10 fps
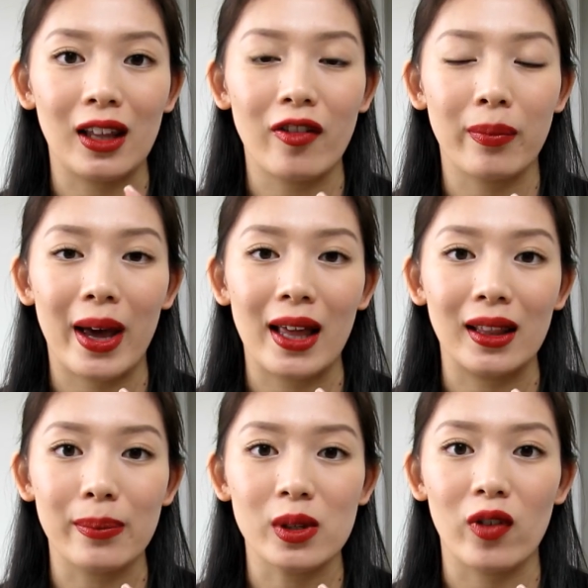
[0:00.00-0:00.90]
left my
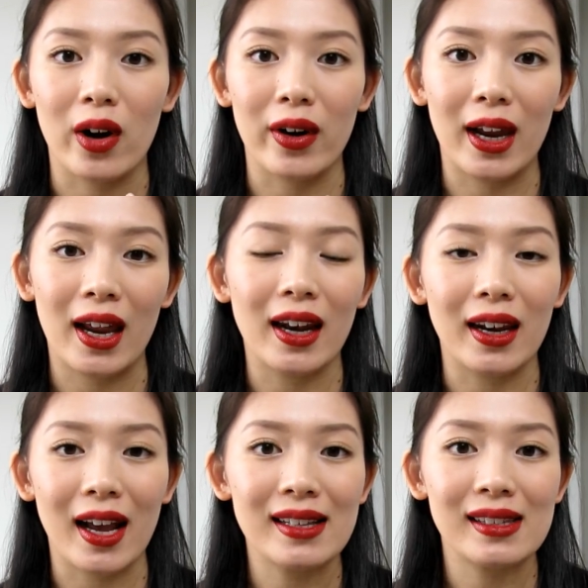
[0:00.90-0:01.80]
lips very
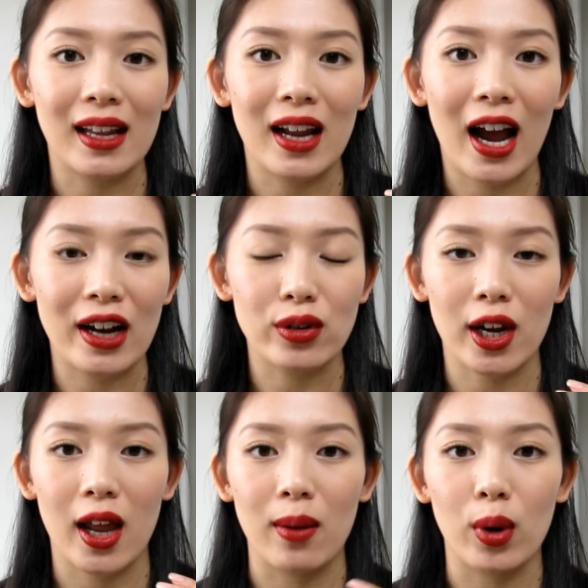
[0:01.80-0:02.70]
nice and
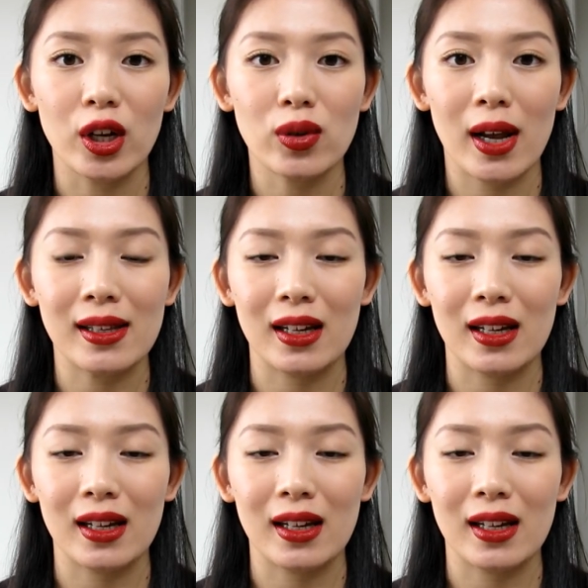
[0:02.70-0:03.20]
hydrated and moisturized.